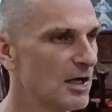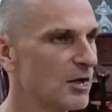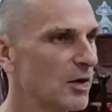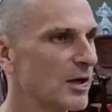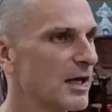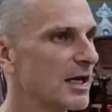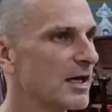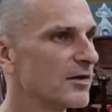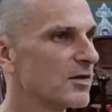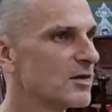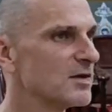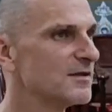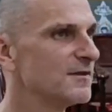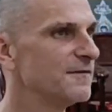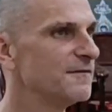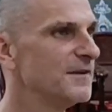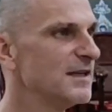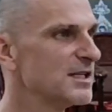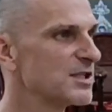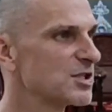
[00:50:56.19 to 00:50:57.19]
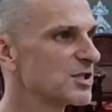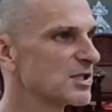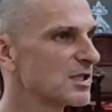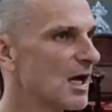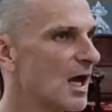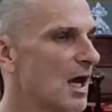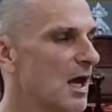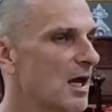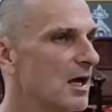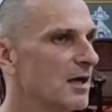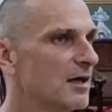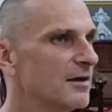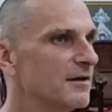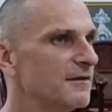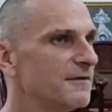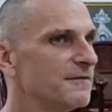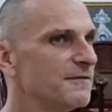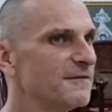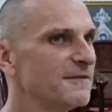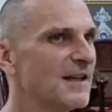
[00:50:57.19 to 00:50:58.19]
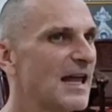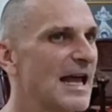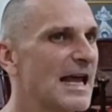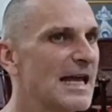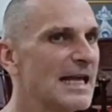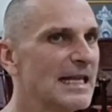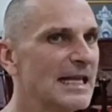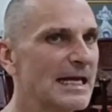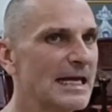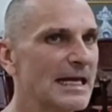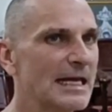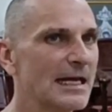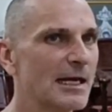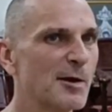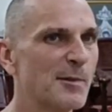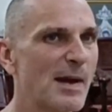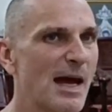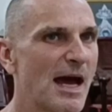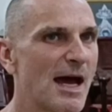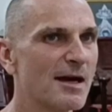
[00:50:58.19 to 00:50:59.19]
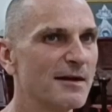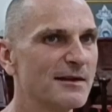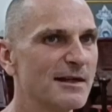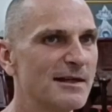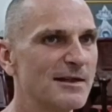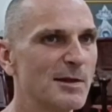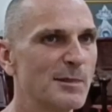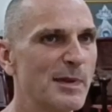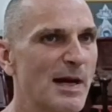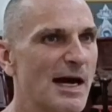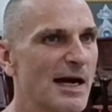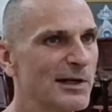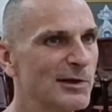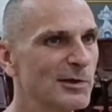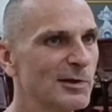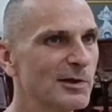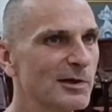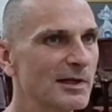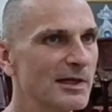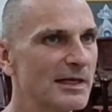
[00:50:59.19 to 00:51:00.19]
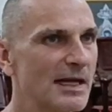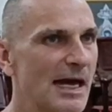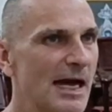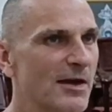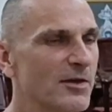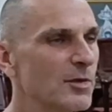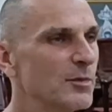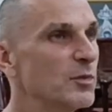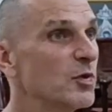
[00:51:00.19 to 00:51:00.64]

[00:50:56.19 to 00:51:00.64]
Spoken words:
looking at those fish flailing about in the puddle and how the